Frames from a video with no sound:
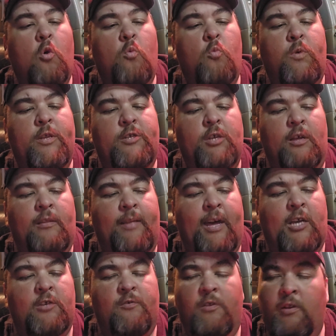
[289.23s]
which
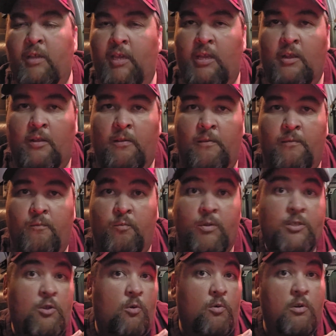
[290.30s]
allows for you to hear
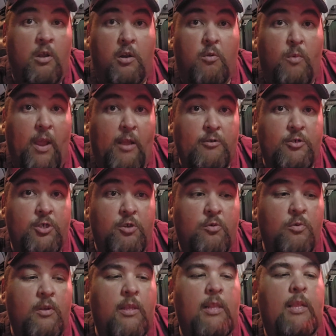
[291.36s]
what's going on around
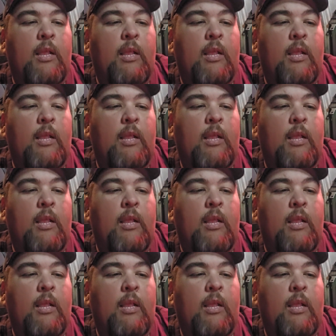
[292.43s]
you.